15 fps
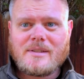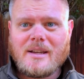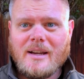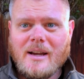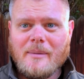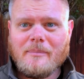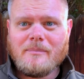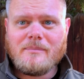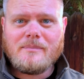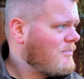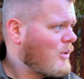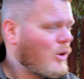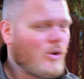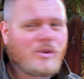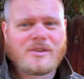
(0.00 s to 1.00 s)
Um,
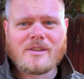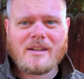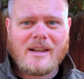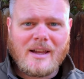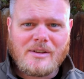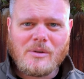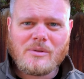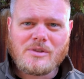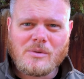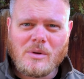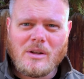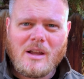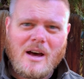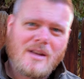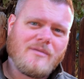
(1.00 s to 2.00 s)
personally, I don't do a
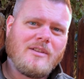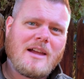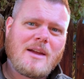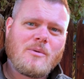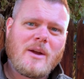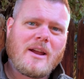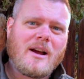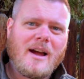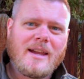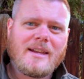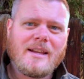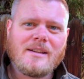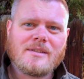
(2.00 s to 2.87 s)
lot of lightweight hiking,